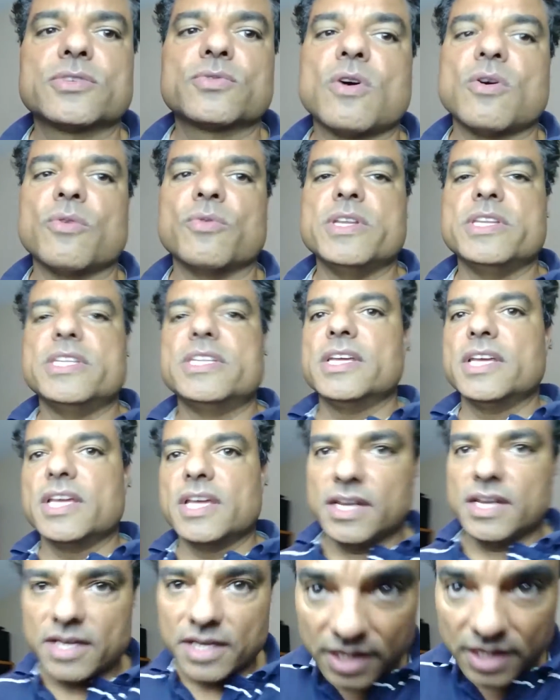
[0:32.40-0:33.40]
what we
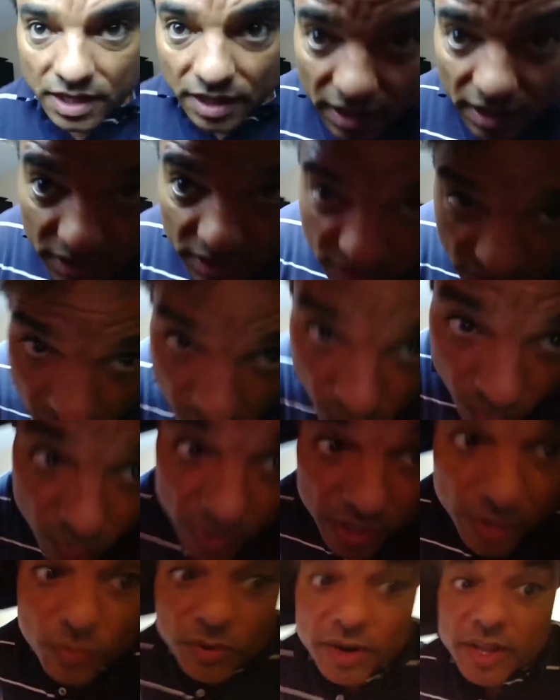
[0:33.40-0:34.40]
did is
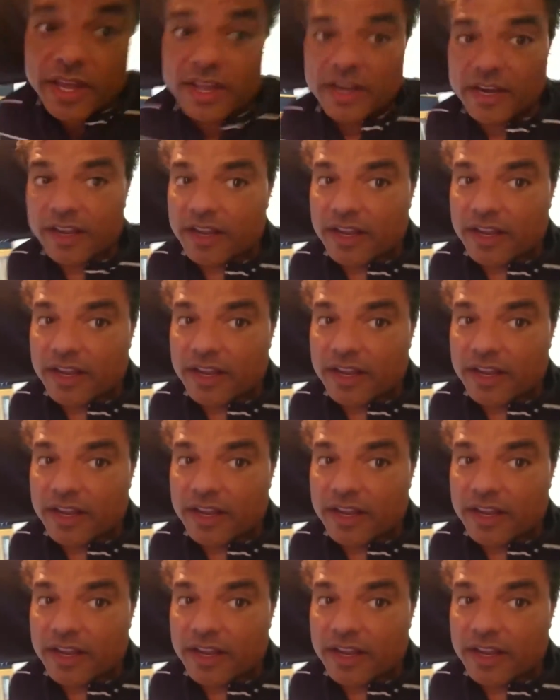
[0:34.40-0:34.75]
we went